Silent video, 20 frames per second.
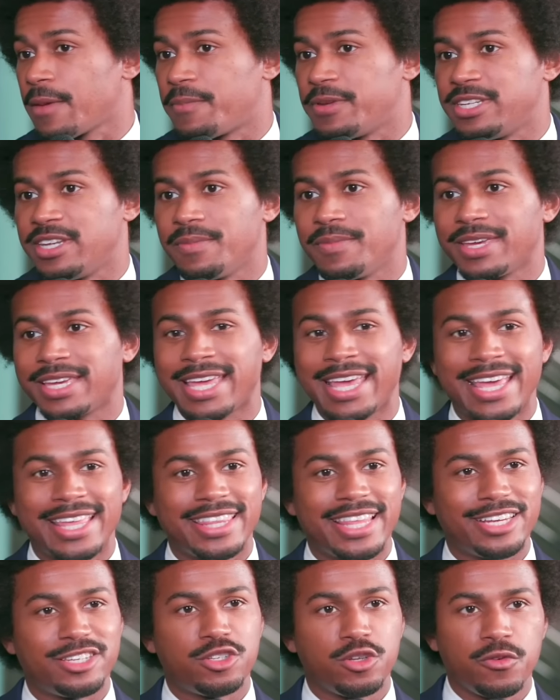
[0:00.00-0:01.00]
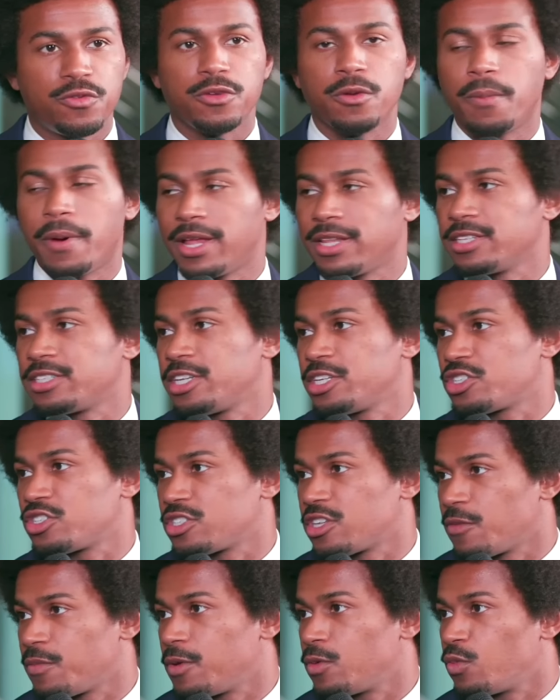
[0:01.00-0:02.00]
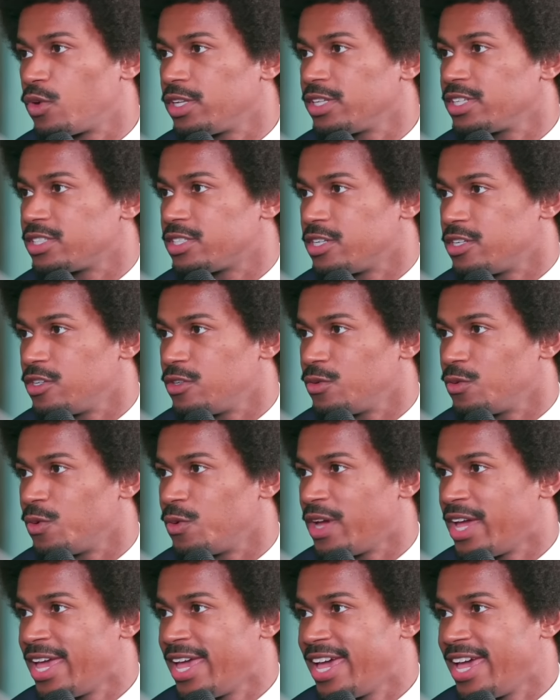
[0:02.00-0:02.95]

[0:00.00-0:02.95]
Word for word: epidemic that too few politicians have been willing to do.